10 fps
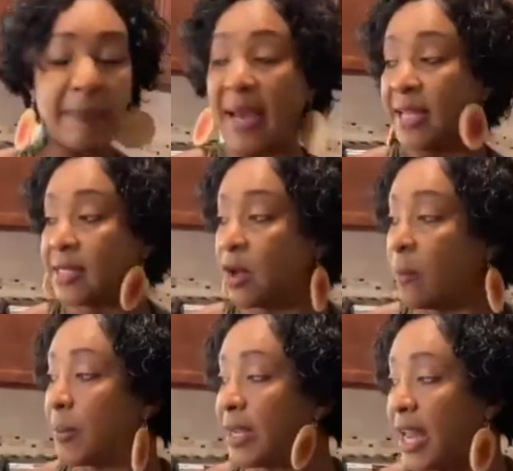my
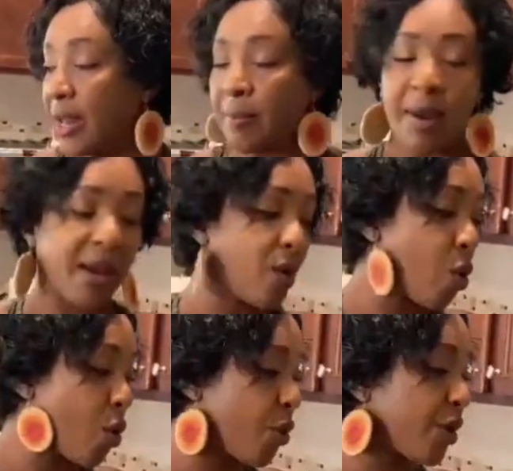dumpling, and my
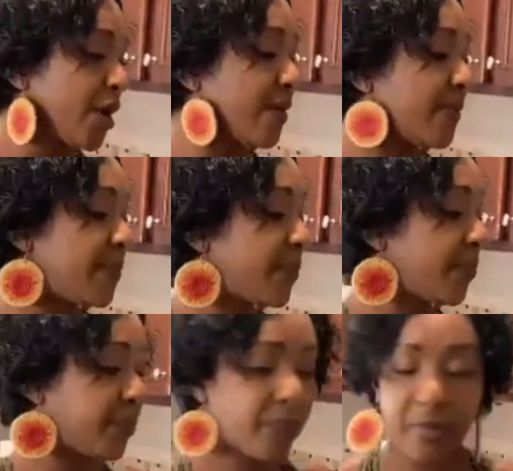corn
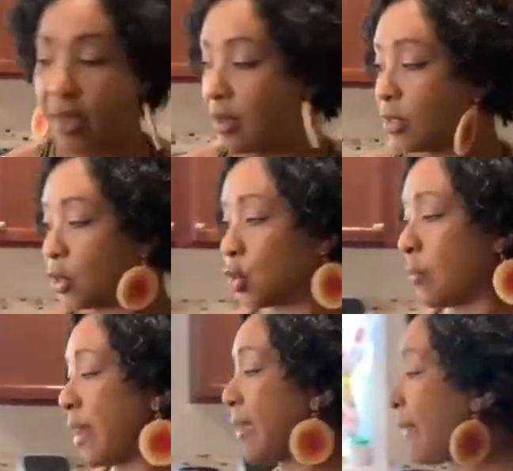to
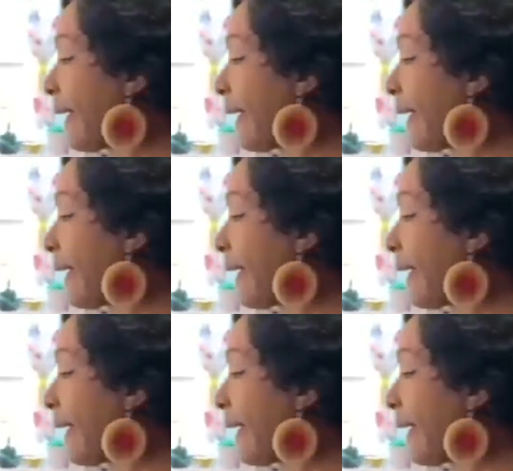my